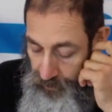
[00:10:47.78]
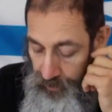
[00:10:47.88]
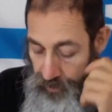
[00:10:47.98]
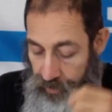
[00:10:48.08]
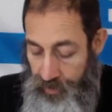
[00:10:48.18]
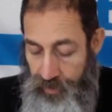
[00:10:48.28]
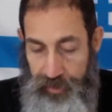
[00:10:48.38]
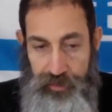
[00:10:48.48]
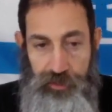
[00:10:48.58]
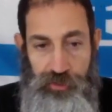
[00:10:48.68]
And in the
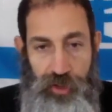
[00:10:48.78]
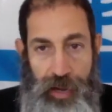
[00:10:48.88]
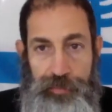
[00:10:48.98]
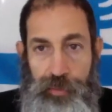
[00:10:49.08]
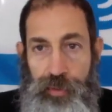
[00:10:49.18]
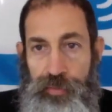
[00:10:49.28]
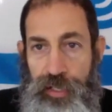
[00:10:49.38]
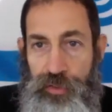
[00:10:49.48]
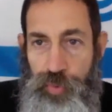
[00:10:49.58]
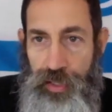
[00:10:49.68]
next chapter, we
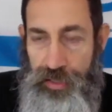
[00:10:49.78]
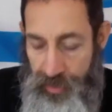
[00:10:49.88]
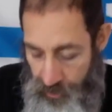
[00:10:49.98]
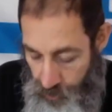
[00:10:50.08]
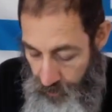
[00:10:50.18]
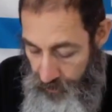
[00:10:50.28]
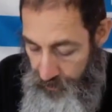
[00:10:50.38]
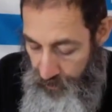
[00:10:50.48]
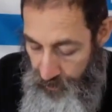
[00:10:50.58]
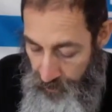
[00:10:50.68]
read twenty-six, we're going
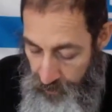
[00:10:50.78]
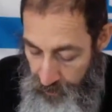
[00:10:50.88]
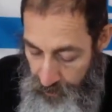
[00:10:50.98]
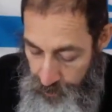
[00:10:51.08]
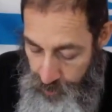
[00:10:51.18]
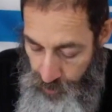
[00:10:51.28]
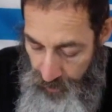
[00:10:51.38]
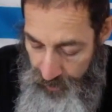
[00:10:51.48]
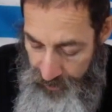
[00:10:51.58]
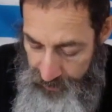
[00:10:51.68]
to see the
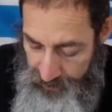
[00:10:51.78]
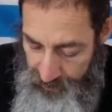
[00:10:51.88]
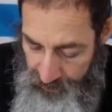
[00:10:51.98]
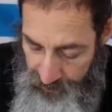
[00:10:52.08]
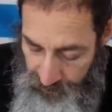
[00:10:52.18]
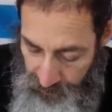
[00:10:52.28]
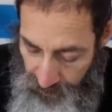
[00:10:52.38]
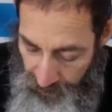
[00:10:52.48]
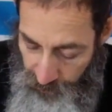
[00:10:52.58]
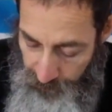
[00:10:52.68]
praise to
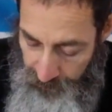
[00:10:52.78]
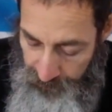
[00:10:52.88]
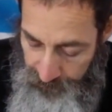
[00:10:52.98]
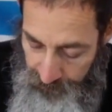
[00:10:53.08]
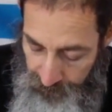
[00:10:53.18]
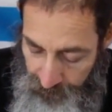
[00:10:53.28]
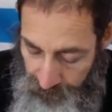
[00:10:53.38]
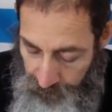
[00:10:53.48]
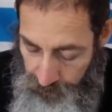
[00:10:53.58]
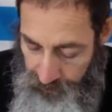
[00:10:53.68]
Yahweh.
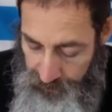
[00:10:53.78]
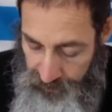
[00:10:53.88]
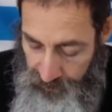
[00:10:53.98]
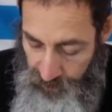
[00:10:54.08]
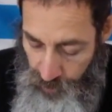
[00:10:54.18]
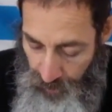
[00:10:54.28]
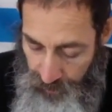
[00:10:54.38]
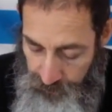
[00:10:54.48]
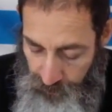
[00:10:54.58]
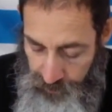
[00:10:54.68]
Uh, we're going to see this
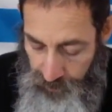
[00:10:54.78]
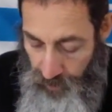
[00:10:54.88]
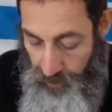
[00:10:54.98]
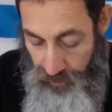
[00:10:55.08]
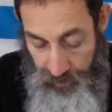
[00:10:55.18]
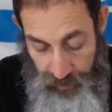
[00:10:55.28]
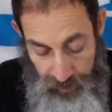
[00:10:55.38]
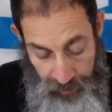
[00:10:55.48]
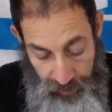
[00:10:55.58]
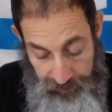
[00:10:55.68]
wonderful song
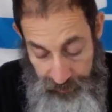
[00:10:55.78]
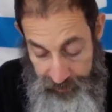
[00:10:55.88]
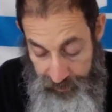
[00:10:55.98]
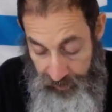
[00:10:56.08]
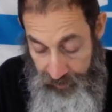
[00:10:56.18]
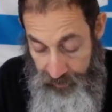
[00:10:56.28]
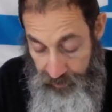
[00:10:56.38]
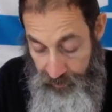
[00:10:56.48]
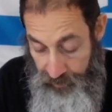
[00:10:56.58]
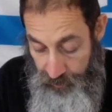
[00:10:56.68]
of Isaiah,
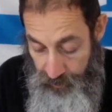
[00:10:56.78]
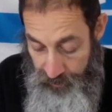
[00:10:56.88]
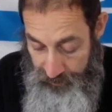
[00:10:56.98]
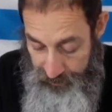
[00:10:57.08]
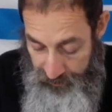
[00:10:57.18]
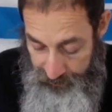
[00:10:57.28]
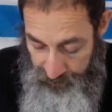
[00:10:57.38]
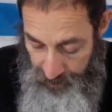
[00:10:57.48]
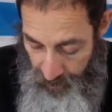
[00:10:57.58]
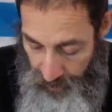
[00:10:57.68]
and we'll get to that
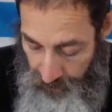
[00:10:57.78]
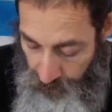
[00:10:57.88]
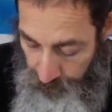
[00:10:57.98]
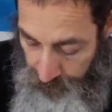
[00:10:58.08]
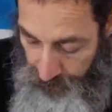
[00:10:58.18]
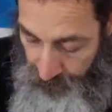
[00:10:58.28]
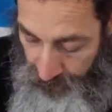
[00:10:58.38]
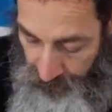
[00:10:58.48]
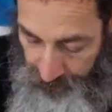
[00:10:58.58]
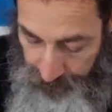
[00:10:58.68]
tomorrow.
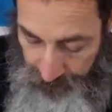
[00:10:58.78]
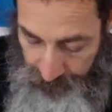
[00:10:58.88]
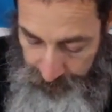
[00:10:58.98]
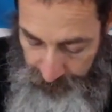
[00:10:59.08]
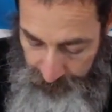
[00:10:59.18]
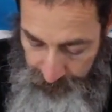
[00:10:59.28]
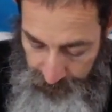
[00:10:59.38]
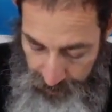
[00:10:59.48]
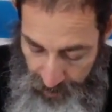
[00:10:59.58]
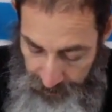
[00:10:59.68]
Uh, but, but
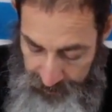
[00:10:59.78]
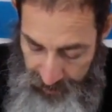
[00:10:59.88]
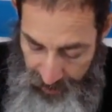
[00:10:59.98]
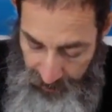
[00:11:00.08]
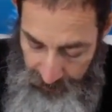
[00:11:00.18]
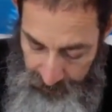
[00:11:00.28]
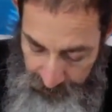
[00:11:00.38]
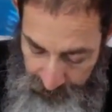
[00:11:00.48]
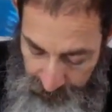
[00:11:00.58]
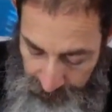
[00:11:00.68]
never doubt
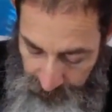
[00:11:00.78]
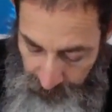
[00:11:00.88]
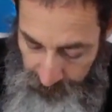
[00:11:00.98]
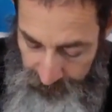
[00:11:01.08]
and don't